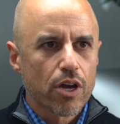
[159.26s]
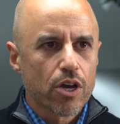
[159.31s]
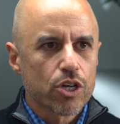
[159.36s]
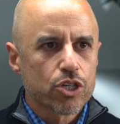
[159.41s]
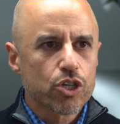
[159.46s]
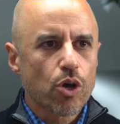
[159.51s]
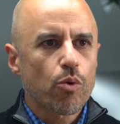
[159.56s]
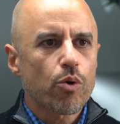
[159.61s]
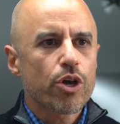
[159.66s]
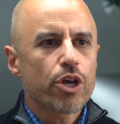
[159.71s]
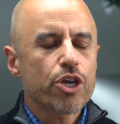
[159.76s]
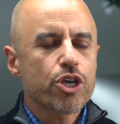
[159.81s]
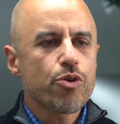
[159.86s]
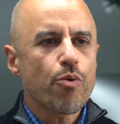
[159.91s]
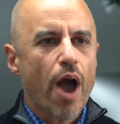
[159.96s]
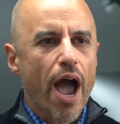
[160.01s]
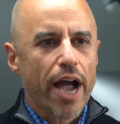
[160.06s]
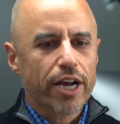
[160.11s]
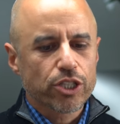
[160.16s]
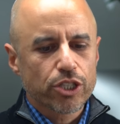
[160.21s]
So
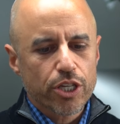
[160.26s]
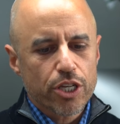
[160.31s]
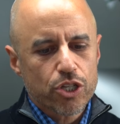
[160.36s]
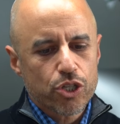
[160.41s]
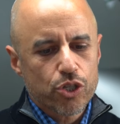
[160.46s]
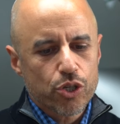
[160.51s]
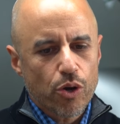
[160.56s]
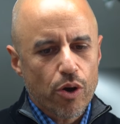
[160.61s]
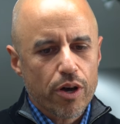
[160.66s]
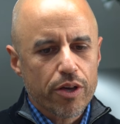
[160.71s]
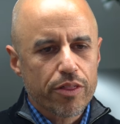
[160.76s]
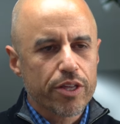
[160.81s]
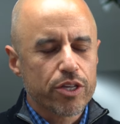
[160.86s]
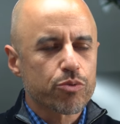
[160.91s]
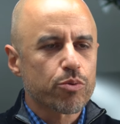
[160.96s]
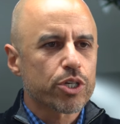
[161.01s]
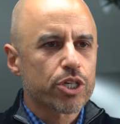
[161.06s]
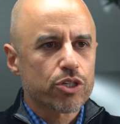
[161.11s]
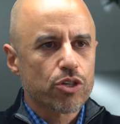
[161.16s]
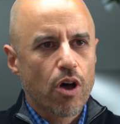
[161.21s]
you actually took
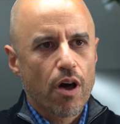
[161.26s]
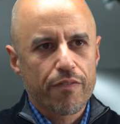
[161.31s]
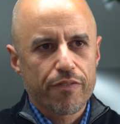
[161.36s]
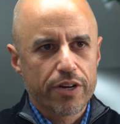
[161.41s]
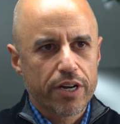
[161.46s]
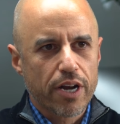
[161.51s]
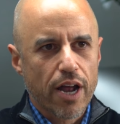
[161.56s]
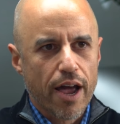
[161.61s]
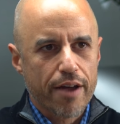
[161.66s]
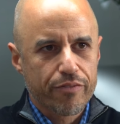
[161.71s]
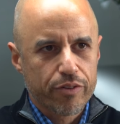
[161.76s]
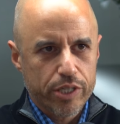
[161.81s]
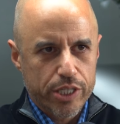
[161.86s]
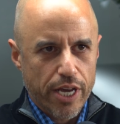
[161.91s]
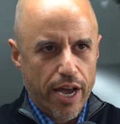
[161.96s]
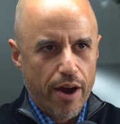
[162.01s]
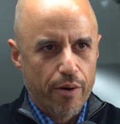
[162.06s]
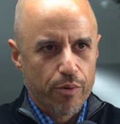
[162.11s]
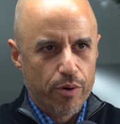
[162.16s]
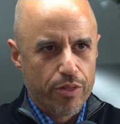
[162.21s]
this, which is often an ivory
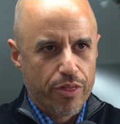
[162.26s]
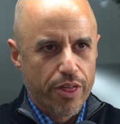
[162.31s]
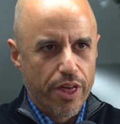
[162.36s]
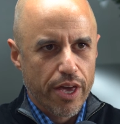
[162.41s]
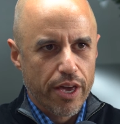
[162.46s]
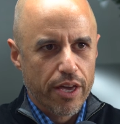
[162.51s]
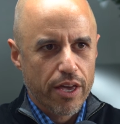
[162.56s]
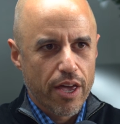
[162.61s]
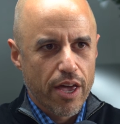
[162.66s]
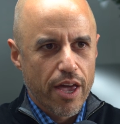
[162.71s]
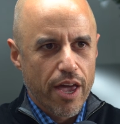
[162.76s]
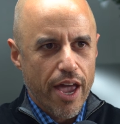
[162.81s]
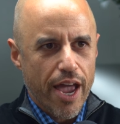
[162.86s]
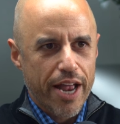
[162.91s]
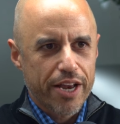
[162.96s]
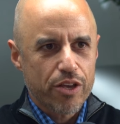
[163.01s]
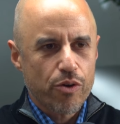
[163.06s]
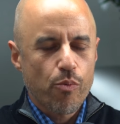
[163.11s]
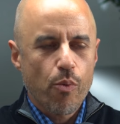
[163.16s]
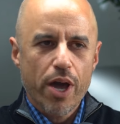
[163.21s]
tower thing,
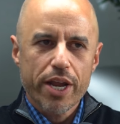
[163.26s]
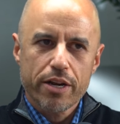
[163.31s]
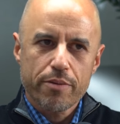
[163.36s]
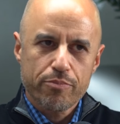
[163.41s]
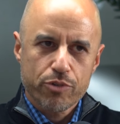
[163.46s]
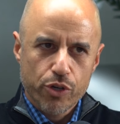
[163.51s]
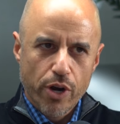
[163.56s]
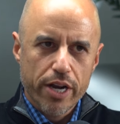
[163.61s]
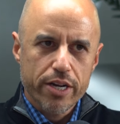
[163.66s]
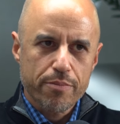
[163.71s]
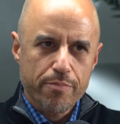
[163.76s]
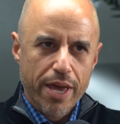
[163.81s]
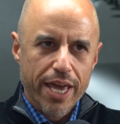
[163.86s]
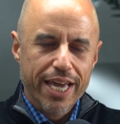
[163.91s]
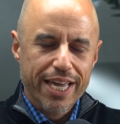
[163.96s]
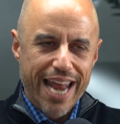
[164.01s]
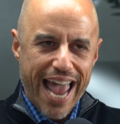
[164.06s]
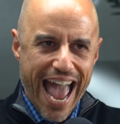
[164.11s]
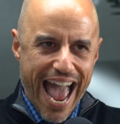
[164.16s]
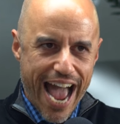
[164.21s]
and you went and tried to make
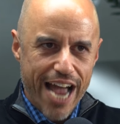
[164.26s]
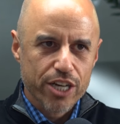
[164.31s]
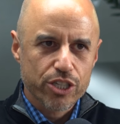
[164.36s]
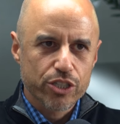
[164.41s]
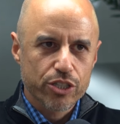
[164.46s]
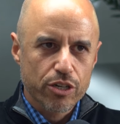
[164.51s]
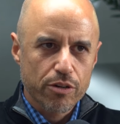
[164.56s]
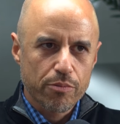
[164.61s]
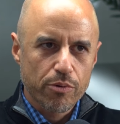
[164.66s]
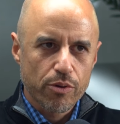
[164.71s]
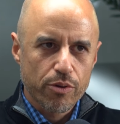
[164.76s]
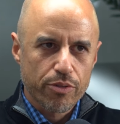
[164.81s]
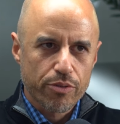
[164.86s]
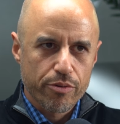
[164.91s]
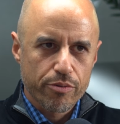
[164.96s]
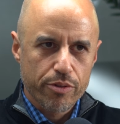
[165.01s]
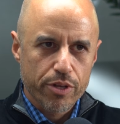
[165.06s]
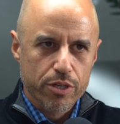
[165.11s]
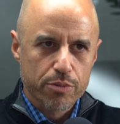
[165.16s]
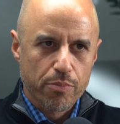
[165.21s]
it actionable
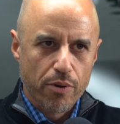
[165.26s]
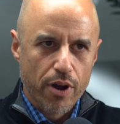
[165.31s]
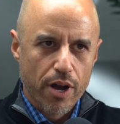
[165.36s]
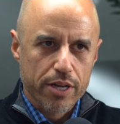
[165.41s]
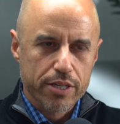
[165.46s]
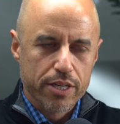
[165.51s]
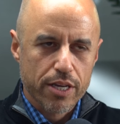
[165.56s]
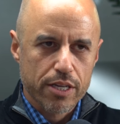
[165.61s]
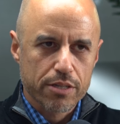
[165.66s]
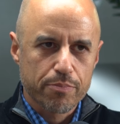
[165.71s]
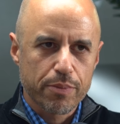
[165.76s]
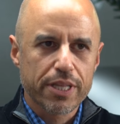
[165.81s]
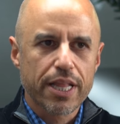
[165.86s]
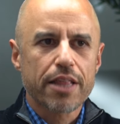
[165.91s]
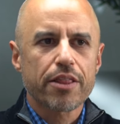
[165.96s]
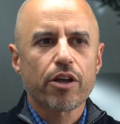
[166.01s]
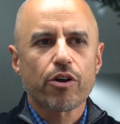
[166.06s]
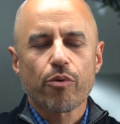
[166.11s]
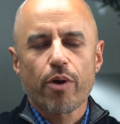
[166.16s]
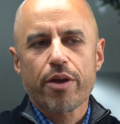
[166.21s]
through this process. But
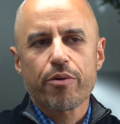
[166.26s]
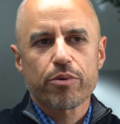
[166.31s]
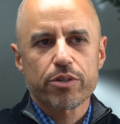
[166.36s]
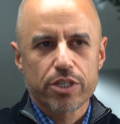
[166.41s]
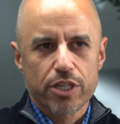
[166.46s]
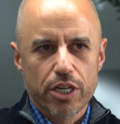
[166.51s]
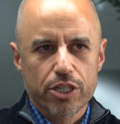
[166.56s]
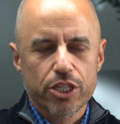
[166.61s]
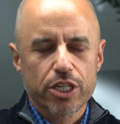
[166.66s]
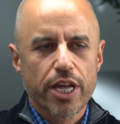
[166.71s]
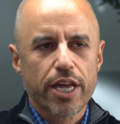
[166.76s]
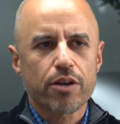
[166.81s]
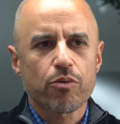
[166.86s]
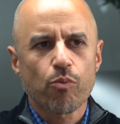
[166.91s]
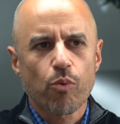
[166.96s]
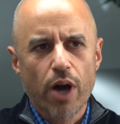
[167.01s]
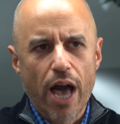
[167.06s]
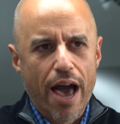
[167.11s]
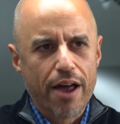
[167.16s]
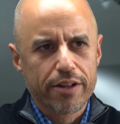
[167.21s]
then the Great Recession hit,
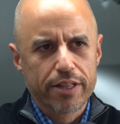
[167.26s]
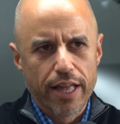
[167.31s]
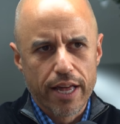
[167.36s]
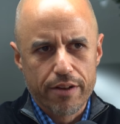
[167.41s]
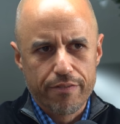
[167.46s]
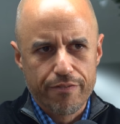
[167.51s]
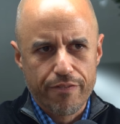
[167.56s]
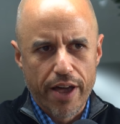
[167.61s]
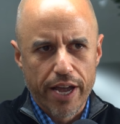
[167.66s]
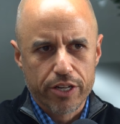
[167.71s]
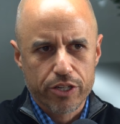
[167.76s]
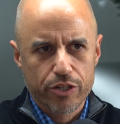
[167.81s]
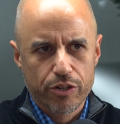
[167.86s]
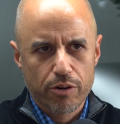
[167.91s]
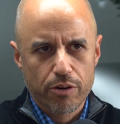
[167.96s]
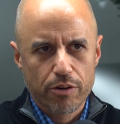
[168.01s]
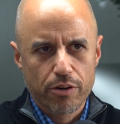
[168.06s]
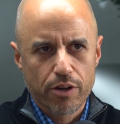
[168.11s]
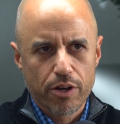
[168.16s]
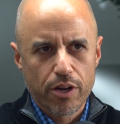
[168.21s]
and how did that affect your...